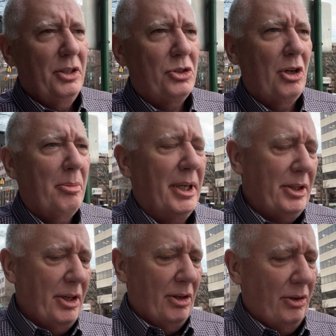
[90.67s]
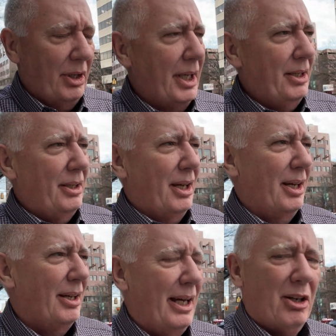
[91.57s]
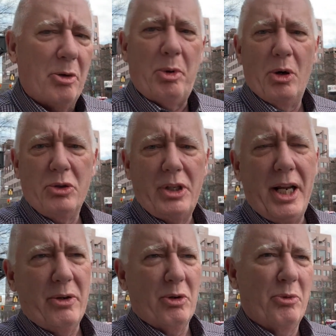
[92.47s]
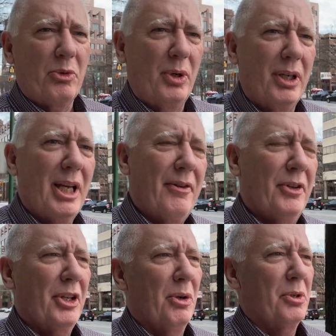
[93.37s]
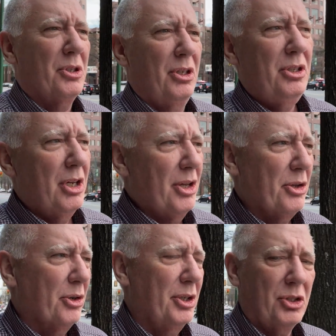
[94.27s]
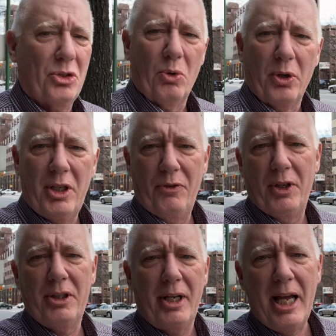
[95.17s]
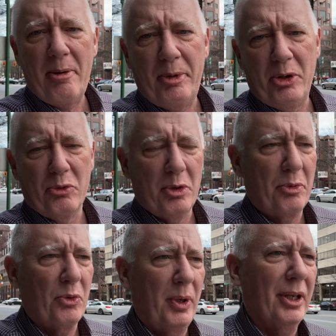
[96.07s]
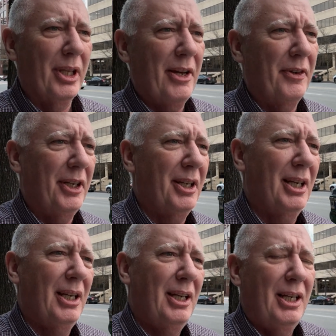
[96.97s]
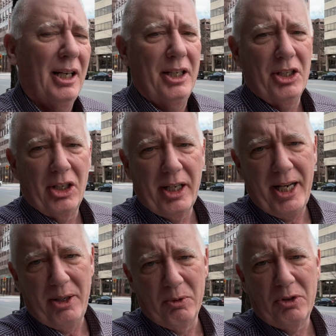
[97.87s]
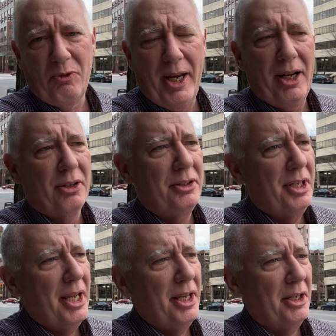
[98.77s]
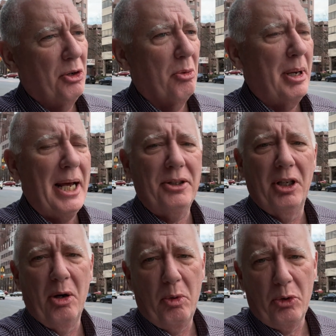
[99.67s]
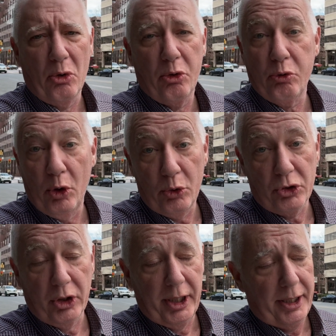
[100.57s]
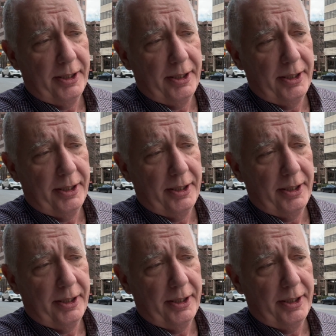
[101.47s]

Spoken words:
You saw back there that Al Capone stayed in room 311. There was another historic event that happened in room 311. A young lady was found dead in her bathtub with her throat slit,